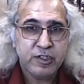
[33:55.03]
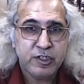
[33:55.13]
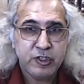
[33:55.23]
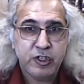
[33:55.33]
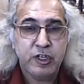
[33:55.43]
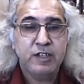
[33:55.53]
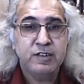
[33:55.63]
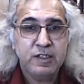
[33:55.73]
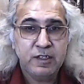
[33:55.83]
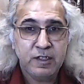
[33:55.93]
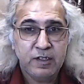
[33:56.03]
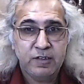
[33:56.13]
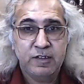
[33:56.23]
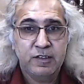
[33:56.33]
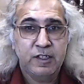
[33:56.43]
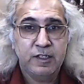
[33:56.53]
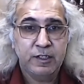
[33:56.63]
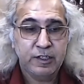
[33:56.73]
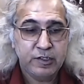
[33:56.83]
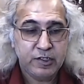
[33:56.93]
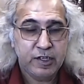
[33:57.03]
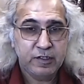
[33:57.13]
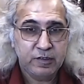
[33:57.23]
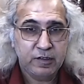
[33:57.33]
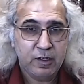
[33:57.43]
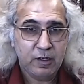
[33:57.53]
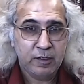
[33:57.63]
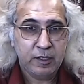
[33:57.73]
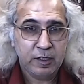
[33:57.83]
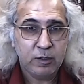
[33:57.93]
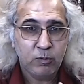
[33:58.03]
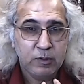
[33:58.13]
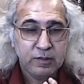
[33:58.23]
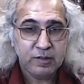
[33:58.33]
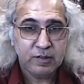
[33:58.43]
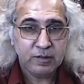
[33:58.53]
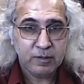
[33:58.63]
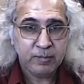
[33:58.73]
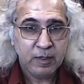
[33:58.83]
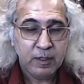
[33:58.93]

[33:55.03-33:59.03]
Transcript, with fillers: doesn't necessarily change the unequal system.